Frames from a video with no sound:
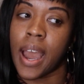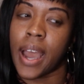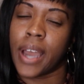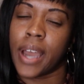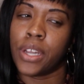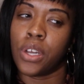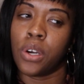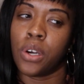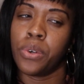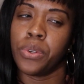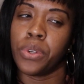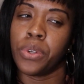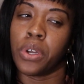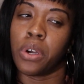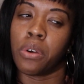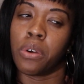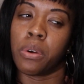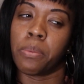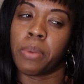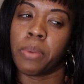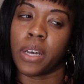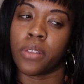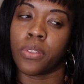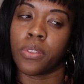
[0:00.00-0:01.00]
I don't
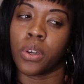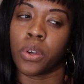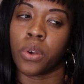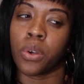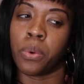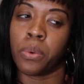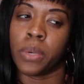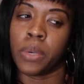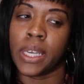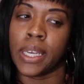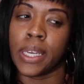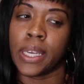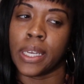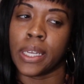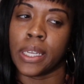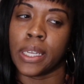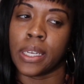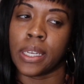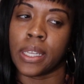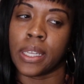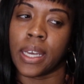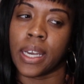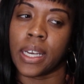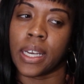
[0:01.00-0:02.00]
know about the
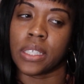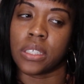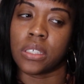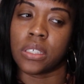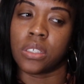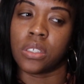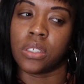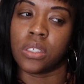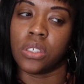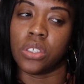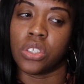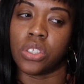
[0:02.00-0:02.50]
queen that's